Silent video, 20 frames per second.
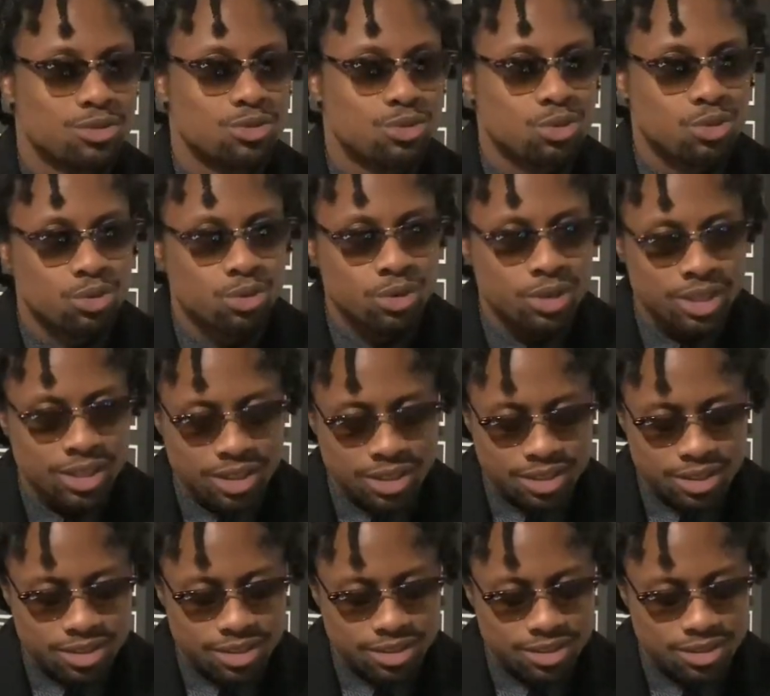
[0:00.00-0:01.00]

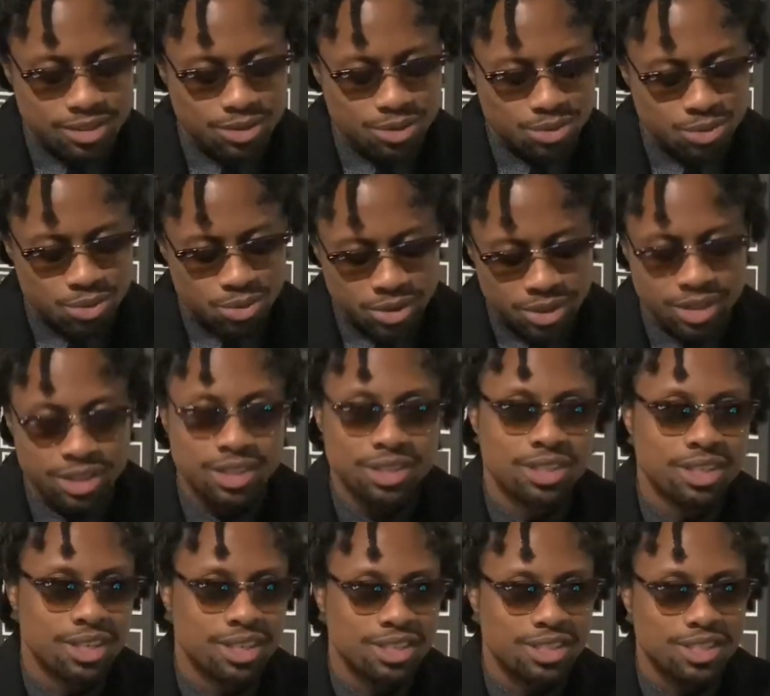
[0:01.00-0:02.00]
really, really
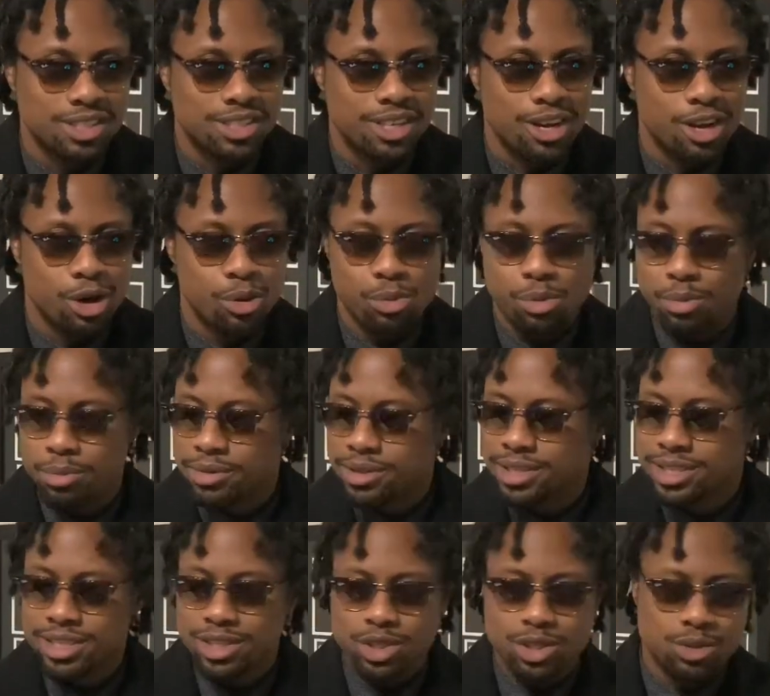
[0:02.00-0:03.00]
dug this album.
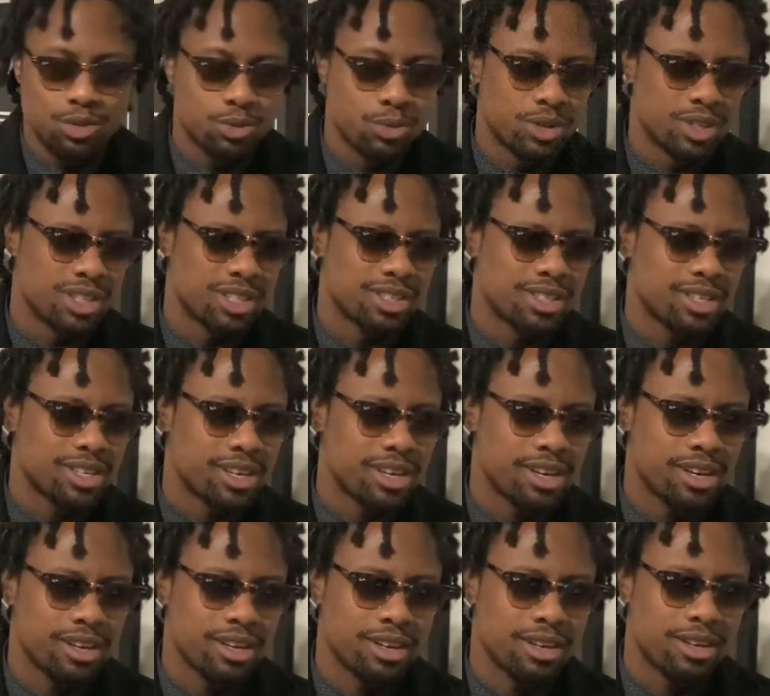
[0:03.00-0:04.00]
This was
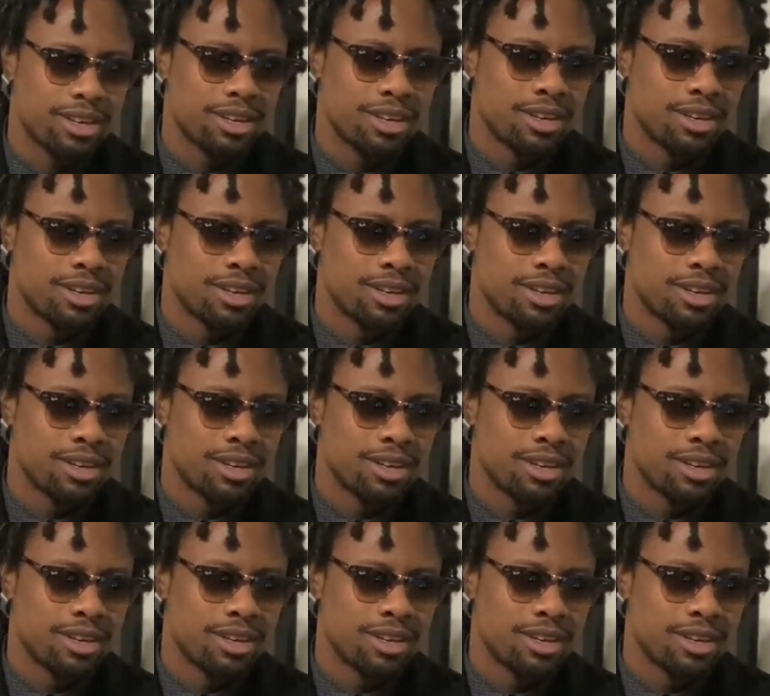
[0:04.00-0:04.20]
a